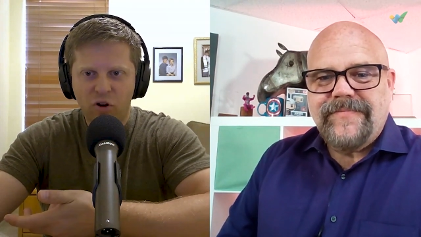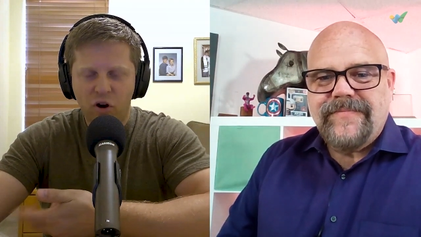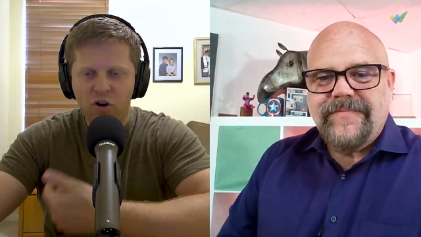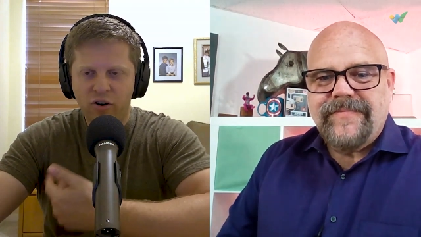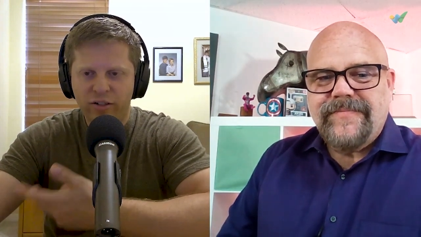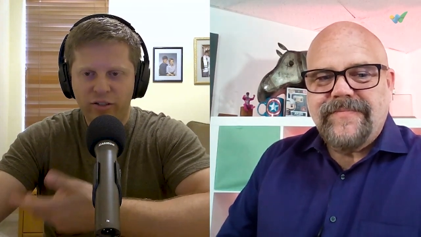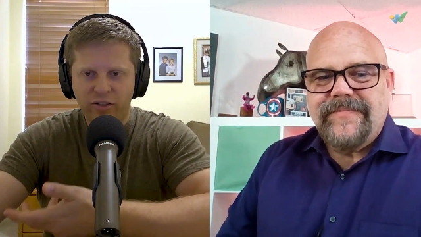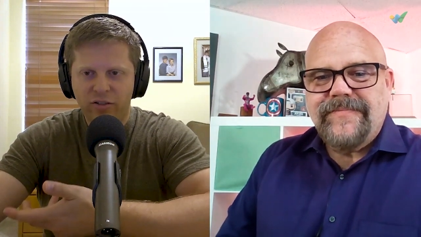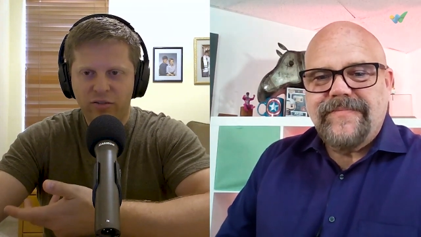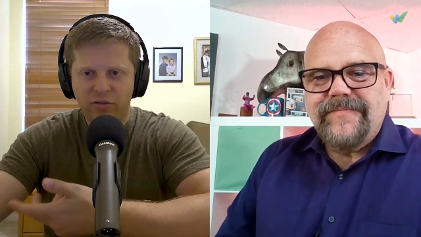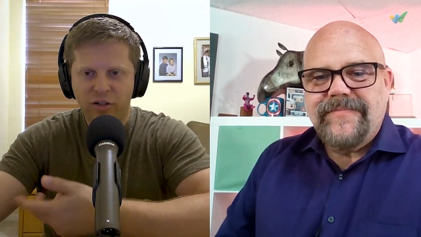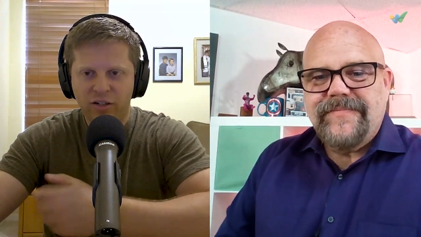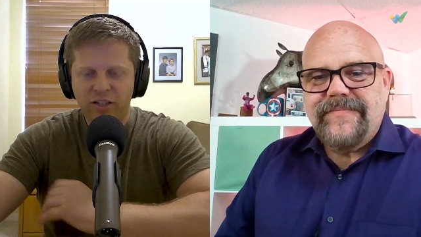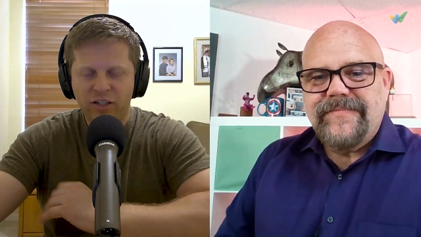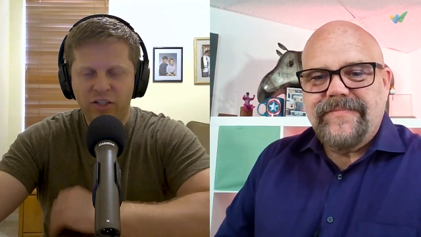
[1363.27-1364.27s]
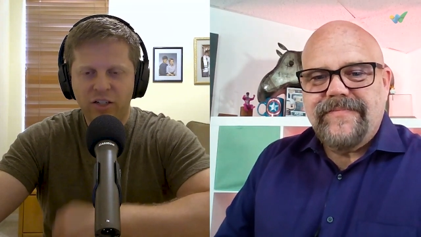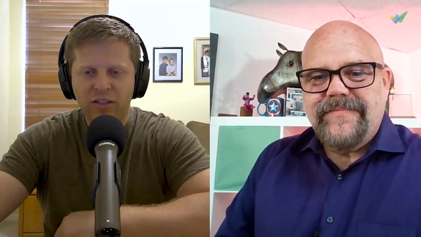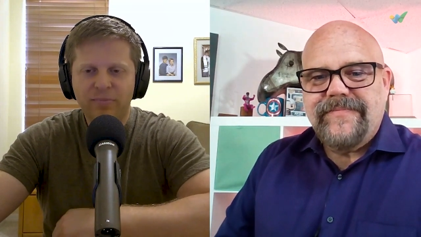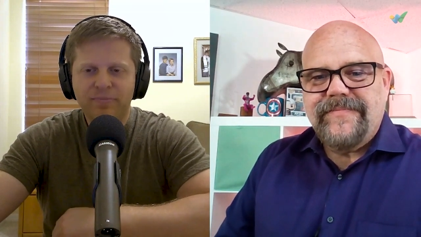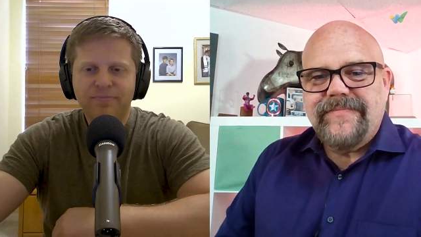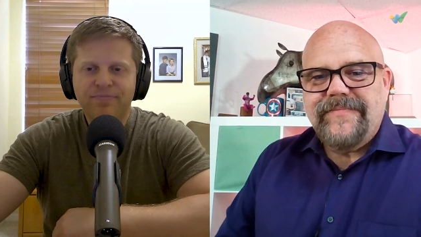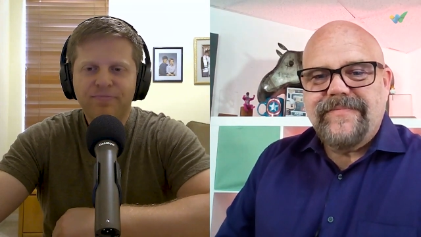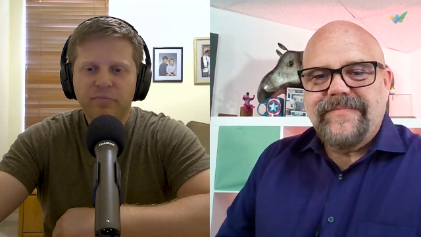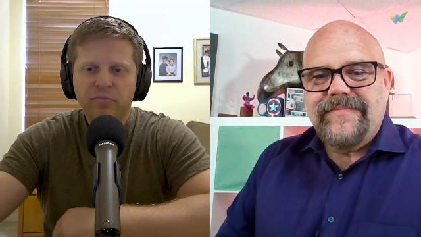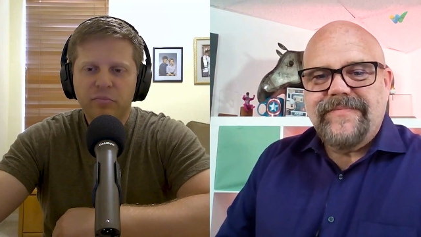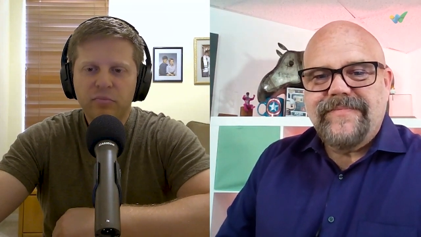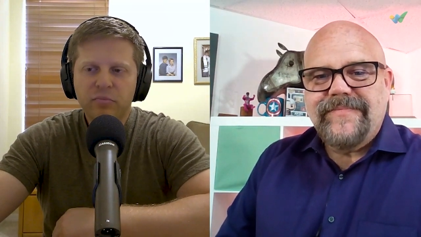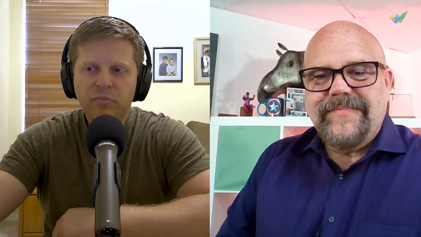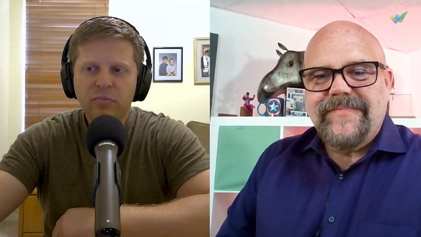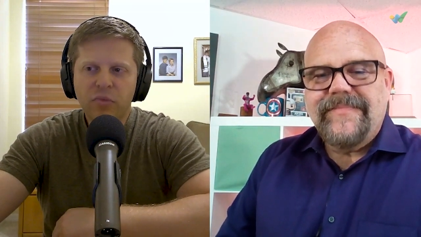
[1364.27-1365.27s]
Speaker 1: aren't autistic
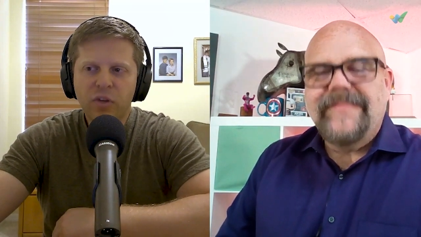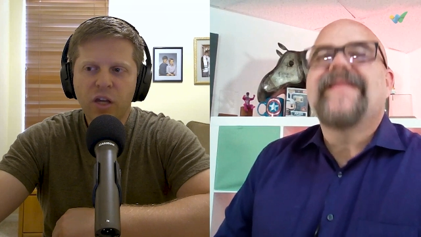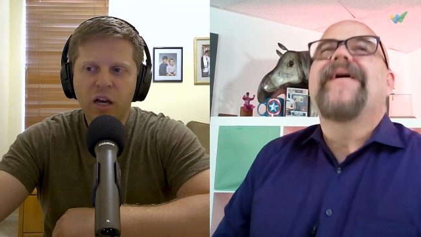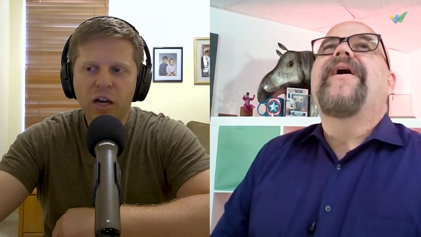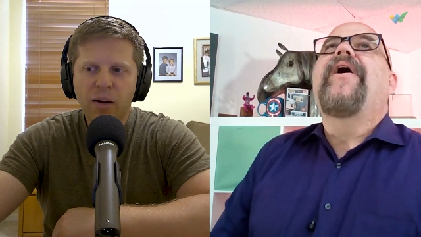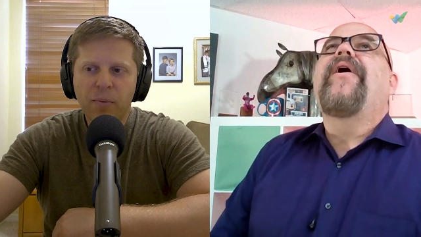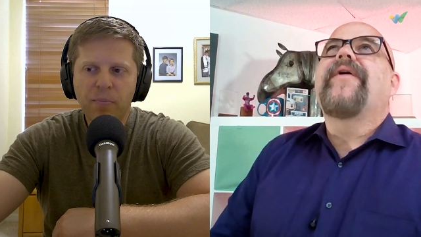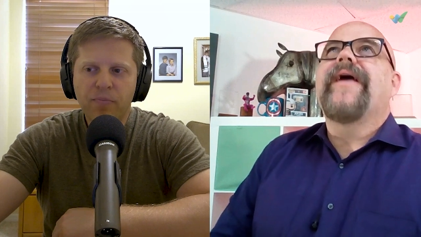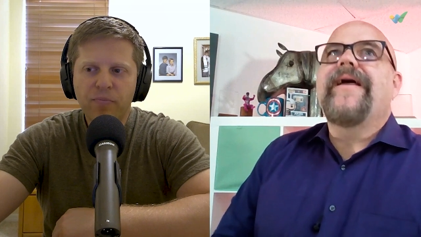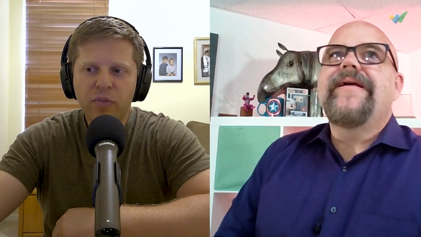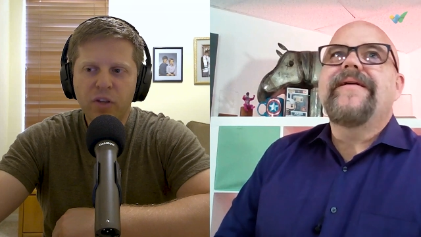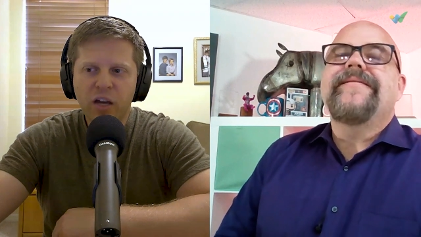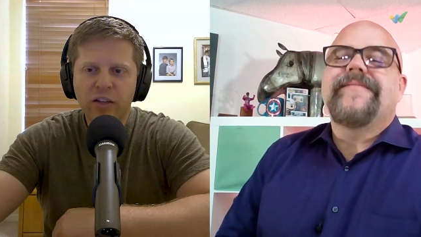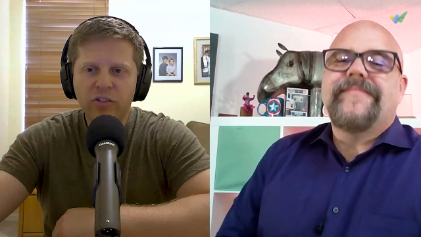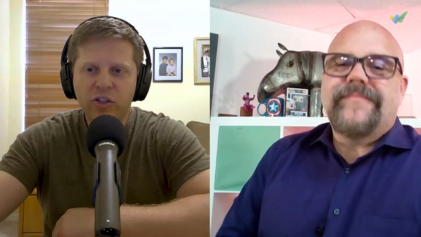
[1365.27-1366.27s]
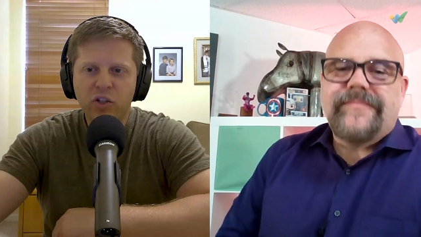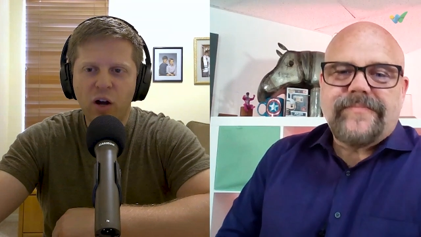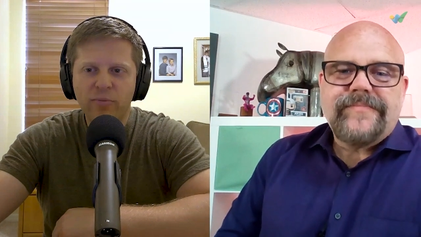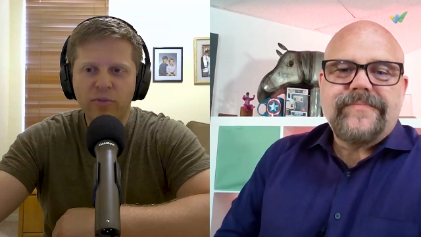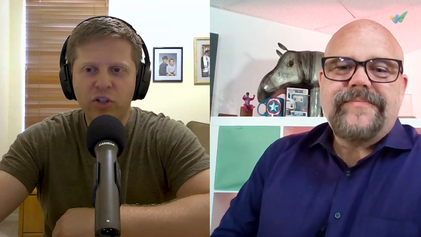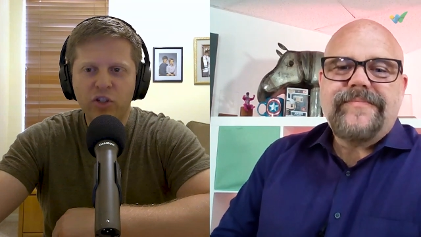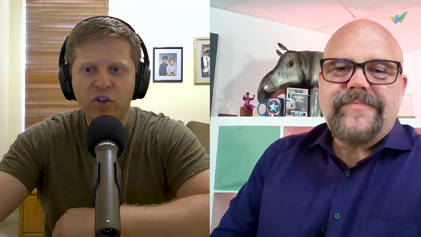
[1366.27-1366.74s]
um, okay. And so I'm just